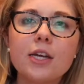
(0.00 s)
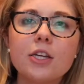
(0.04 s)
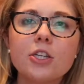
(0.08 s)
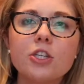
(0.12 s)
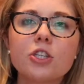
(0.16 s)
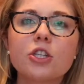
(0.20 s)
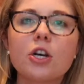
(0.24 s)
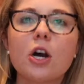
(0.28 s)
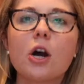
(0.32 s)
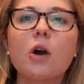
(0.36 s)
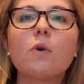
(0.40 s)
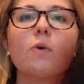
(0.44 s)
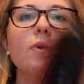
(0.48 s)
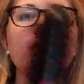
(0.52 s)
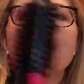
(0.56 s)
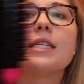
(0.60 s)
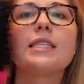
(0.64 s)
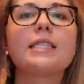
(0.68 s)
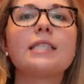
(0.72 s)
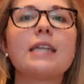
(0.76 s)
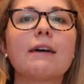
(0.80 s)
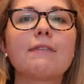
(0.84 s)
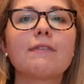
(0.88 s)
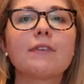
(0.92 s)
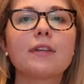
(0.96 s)
So
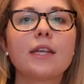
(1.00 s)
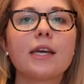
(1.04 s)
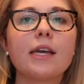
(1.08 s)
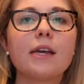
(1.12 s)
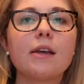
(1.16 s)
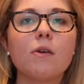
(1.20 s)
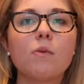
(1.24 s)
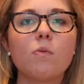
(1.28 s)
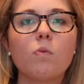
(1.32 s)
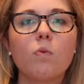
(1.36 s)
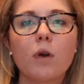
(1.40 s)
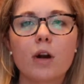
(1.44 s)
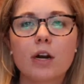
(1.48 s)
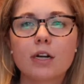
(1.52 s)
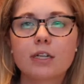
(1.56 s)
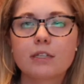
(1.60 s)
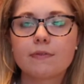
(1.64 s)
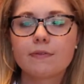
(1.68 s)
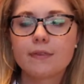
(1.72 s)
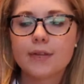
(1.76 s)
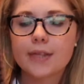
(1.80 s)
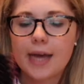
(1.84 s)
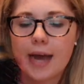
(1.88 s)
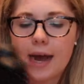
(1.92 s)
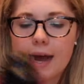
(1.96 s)
this definitely works
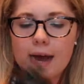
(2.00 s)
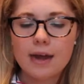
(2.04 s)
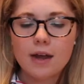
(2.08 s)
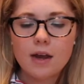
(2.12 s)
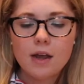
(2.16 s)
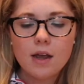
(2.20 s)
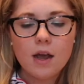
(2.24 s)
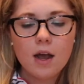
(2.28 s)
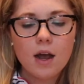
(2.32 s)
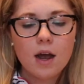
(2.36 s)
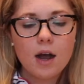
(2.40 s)
for that.